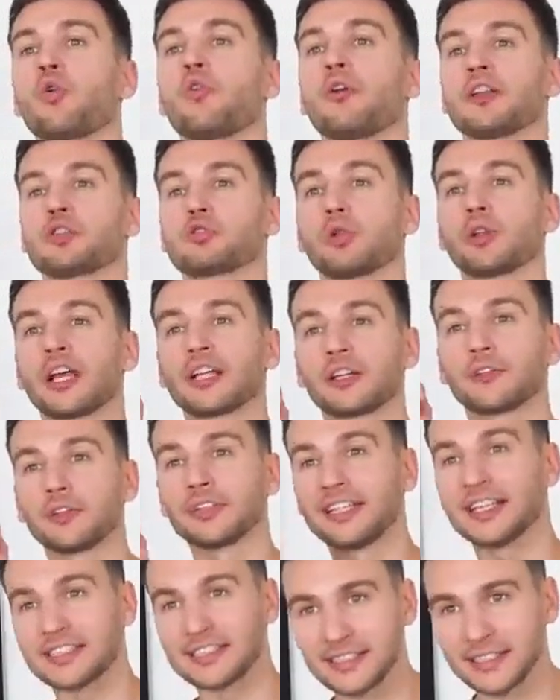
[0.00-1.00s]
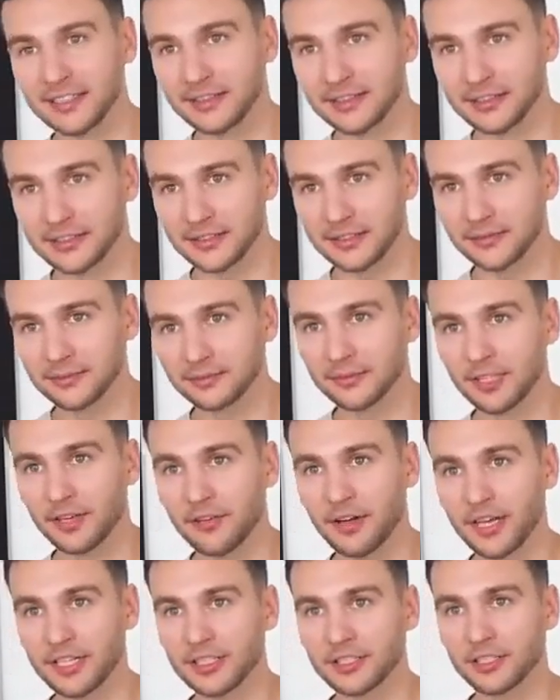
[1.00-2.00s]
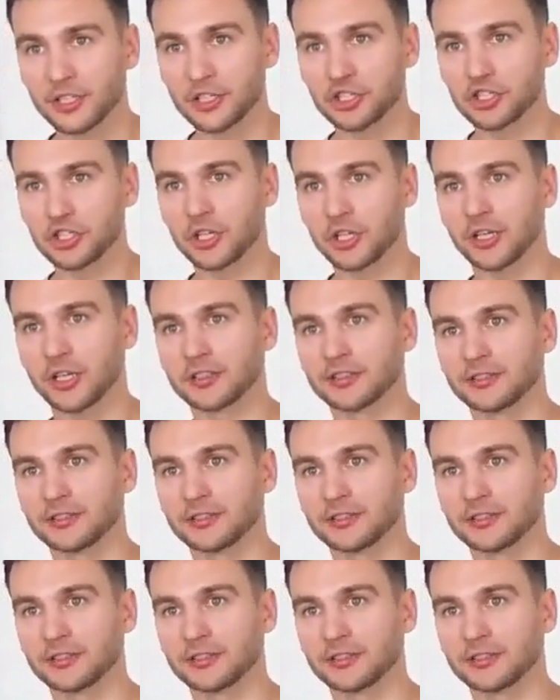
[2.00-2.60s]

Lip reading: at the results you get. Let's get started.